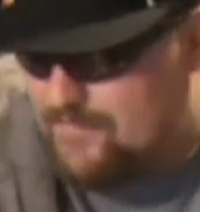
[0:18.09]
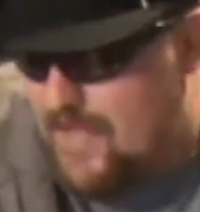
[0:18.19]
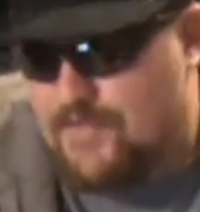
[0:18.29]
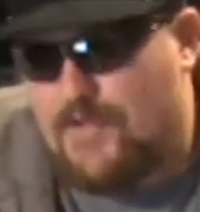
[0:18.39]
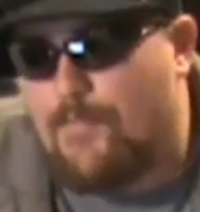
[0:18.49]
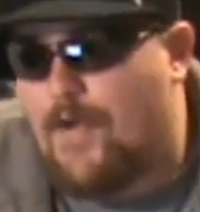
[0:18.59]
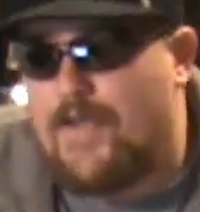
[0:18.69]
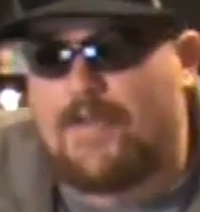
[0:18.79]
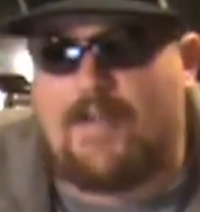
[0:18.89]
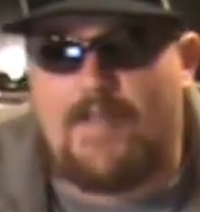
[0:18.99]
Actually, I'm
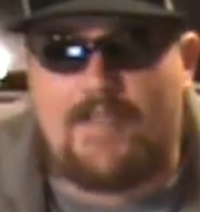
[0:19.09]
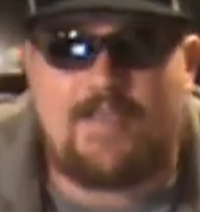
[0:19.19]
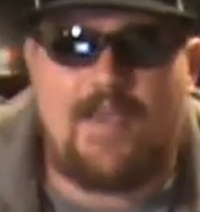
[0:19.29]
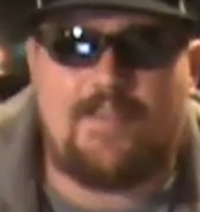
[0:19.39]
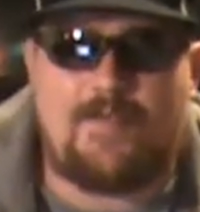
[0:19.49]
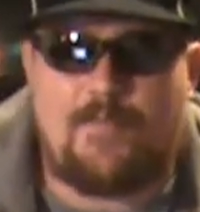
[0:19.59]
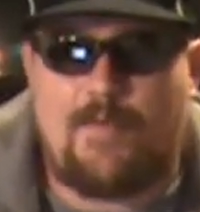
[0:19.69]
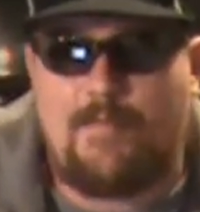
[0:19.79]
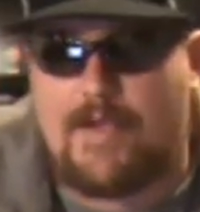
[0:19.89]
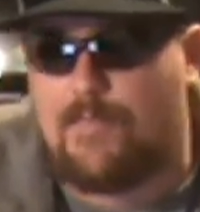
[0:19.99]
probably going to, at the end, I'm going
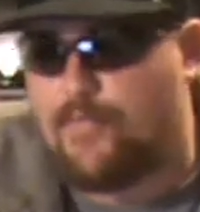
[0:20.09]
to make